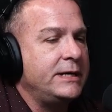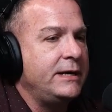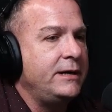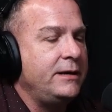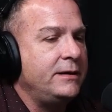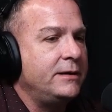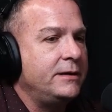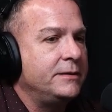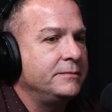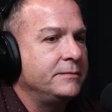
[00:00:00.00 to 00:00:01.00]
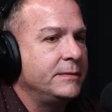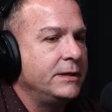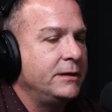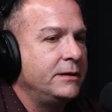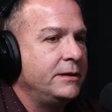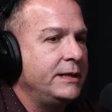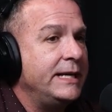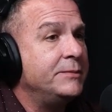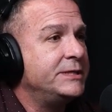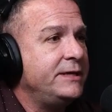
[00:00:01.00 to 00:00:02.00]
an
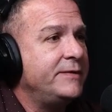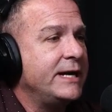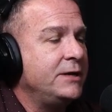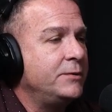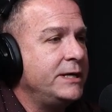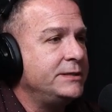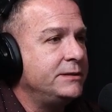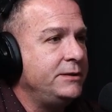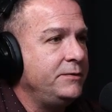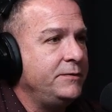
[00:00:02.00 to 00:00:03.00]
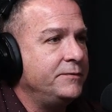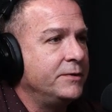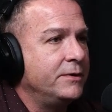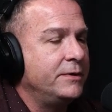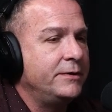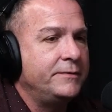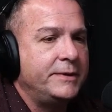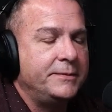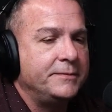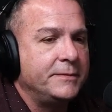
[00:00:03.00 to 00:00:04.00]
embassy evacuation, you've heard
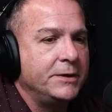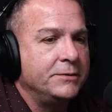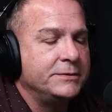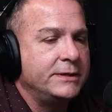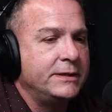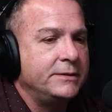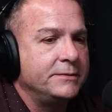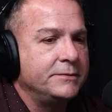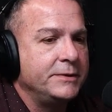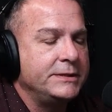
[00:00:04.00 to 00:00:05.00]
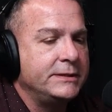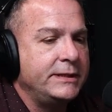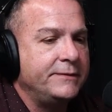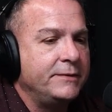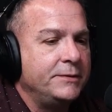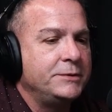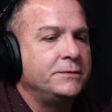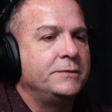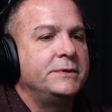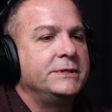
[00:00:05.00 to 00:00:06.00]
of, there was recently, I forget which
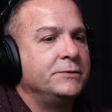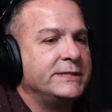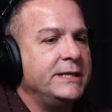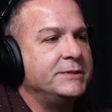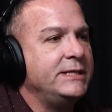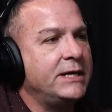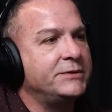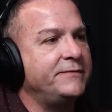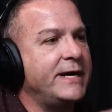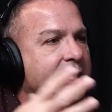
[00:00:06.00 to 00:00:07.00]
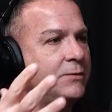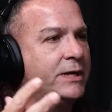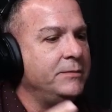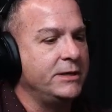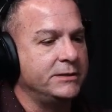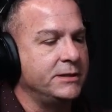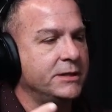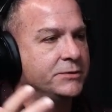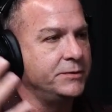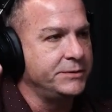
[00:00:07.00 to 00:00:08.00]
one it was, there was an embassy that was evacuated because the
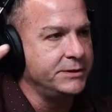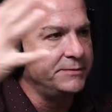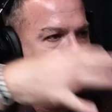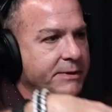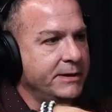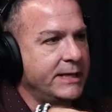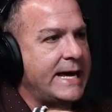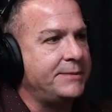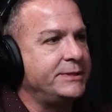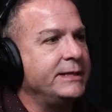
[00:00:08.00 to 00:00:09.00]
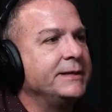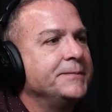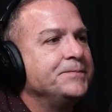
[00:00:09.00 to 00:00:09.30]
country was just collapsing.